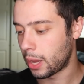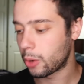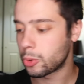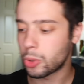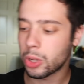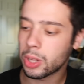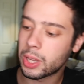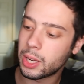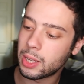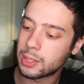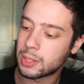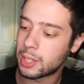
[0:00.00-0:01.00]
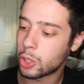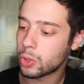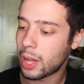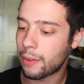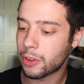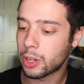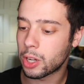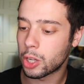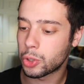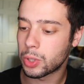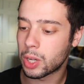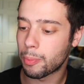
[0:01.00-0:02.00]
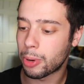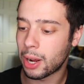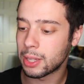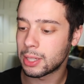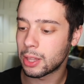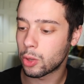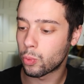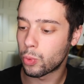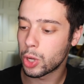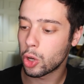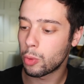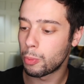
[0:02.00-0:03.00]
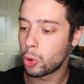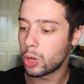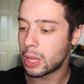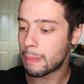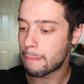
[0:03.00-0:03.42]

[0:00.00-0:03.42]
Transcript: Equatorial Guinea is a Central African country comprising the Rio Muni